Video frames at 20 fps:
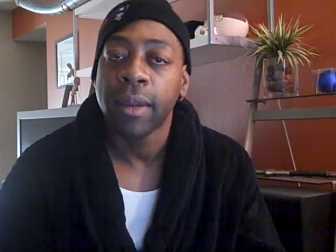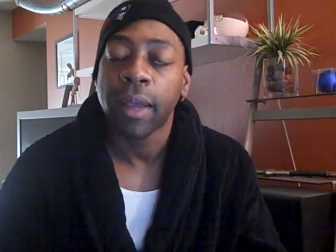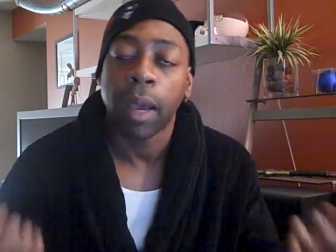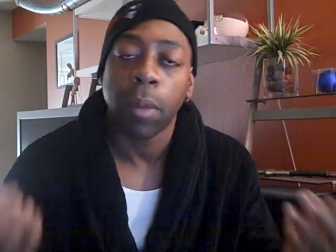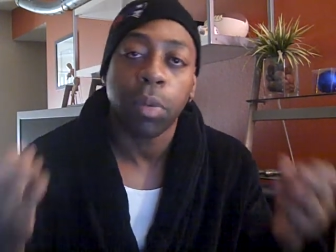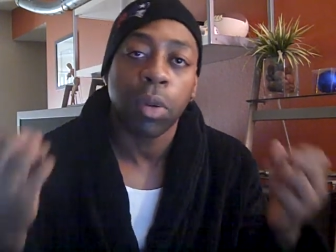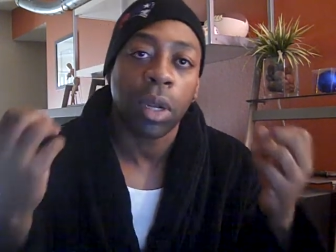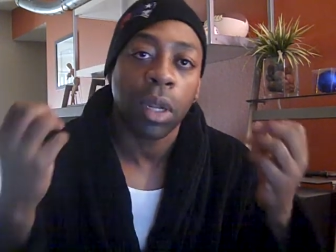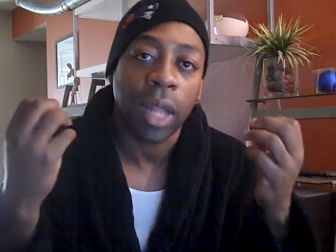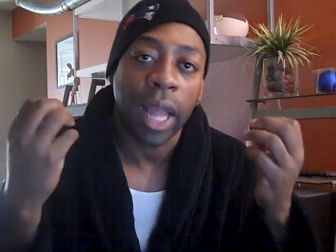
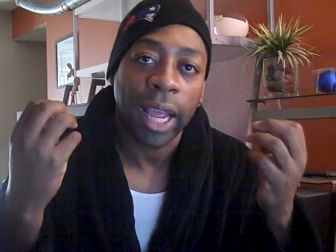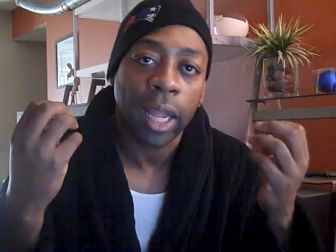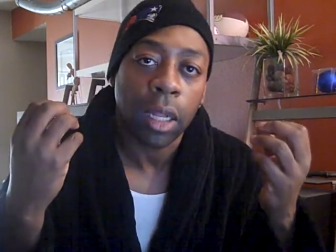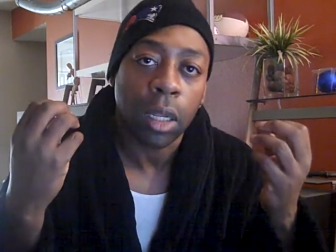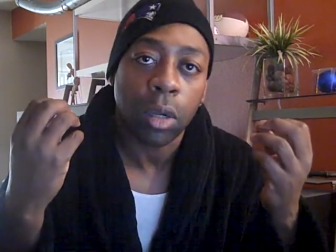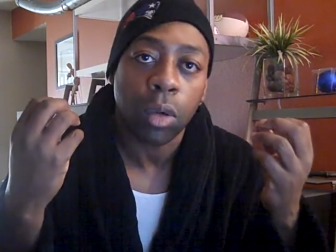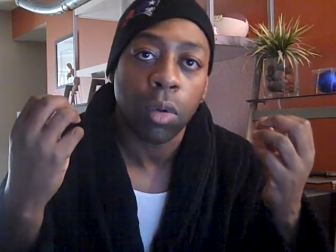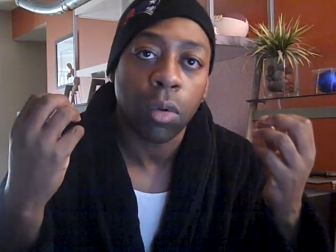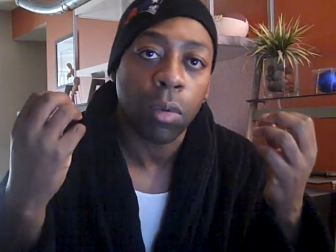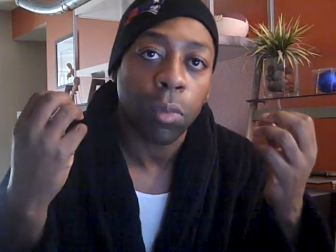I put it like a
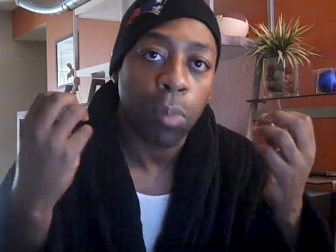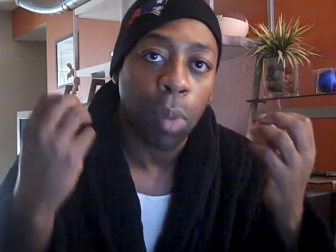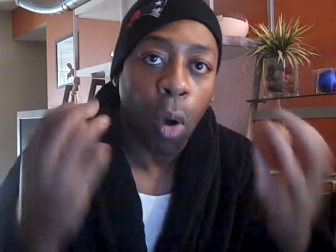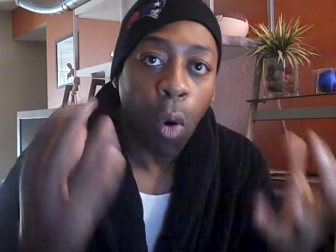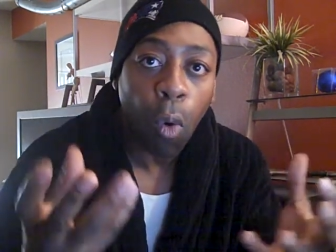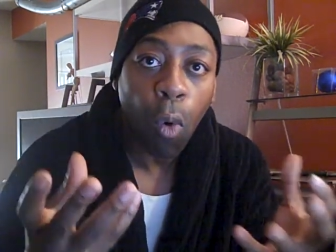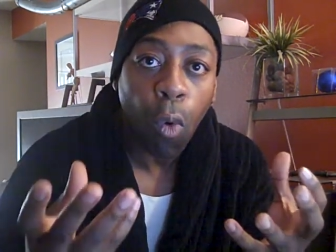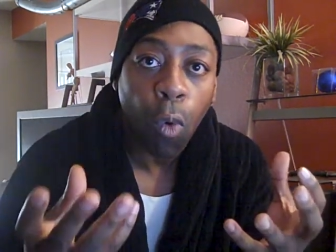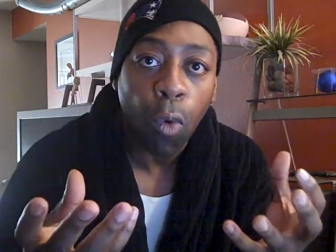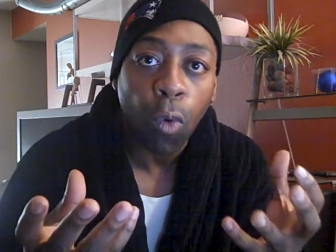little
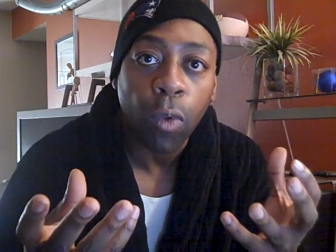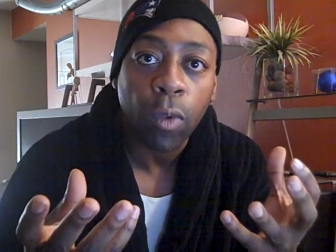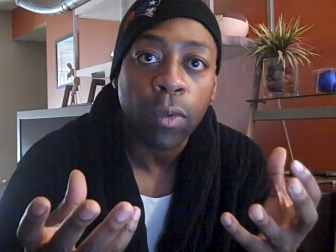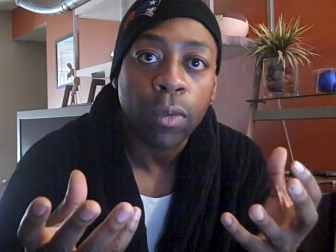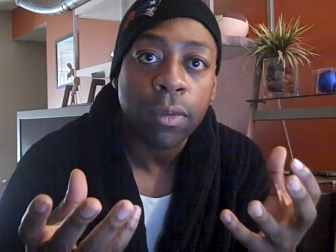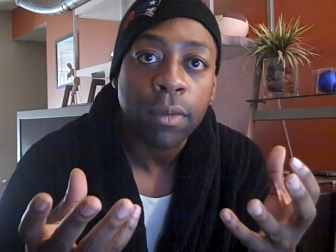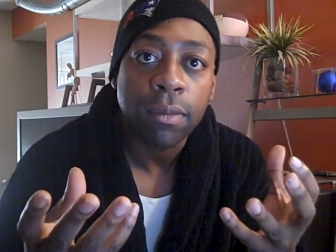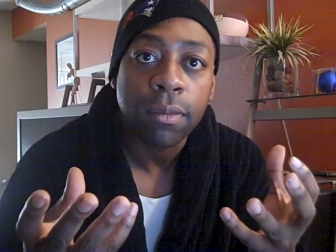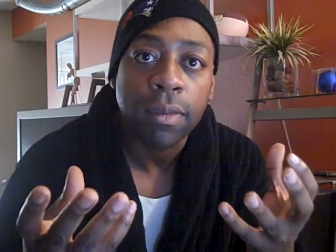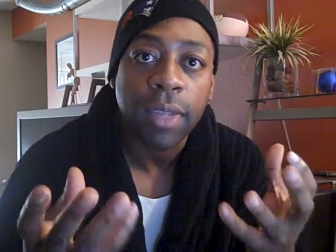poll
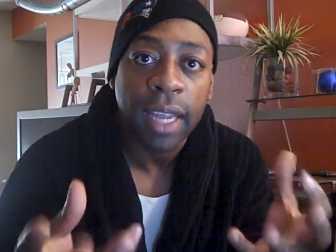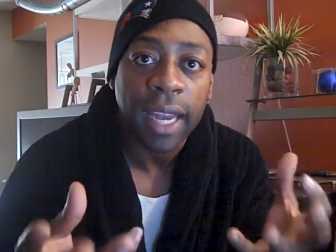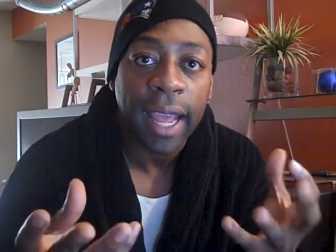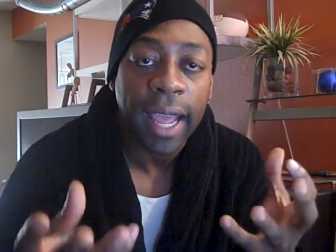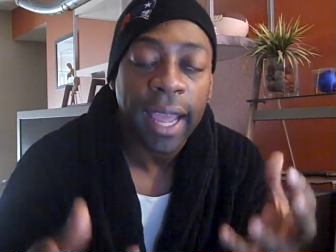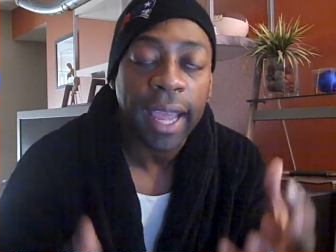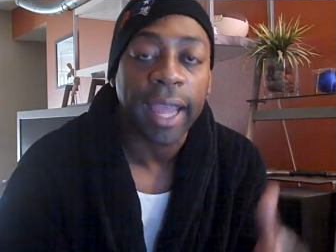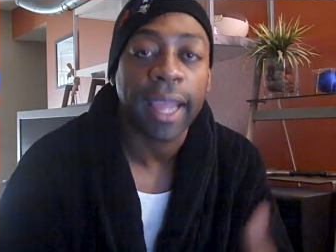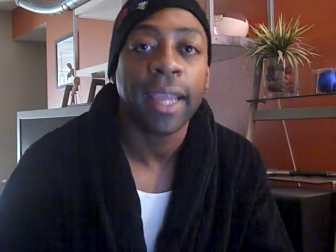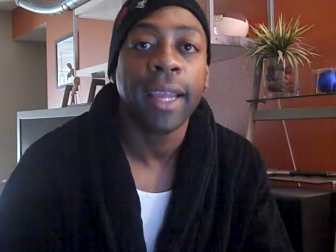
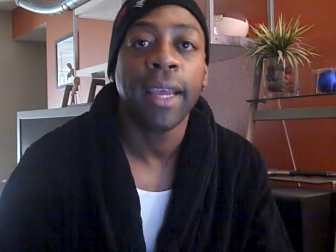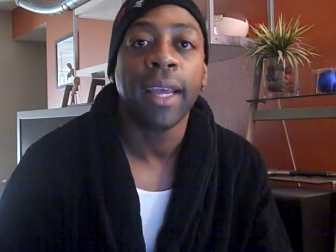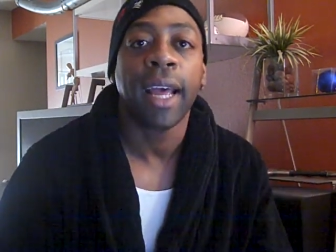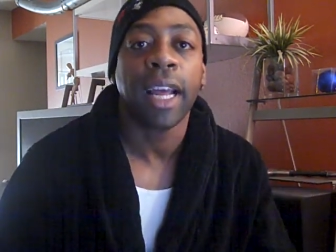today.